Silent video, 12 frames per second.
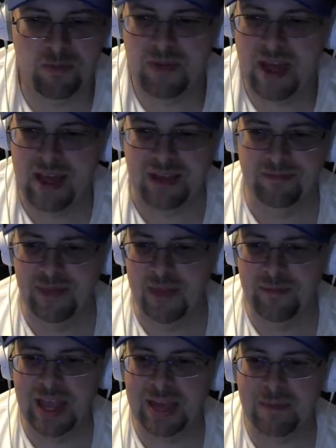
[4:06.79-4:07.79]
hey,
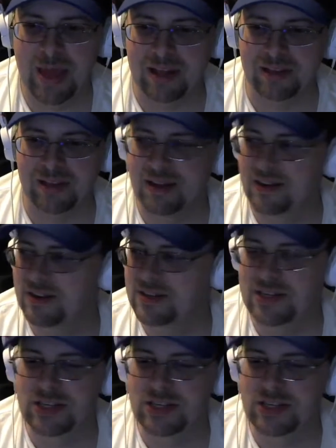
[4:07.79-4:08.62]
if they can make an